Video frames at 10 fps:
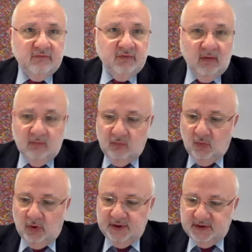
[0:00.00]
from
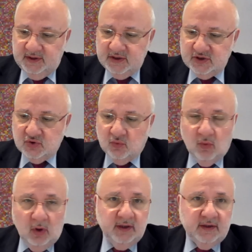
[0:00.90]
what it is
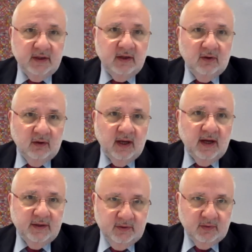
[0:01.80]
quality
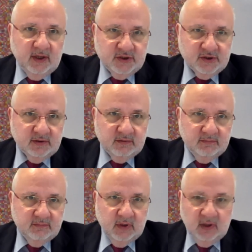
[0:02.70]
online education.
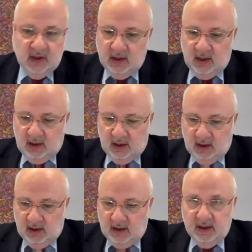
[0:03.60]

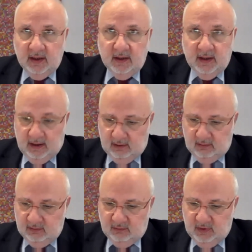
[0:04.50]

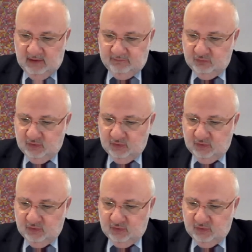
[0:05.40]
Now we have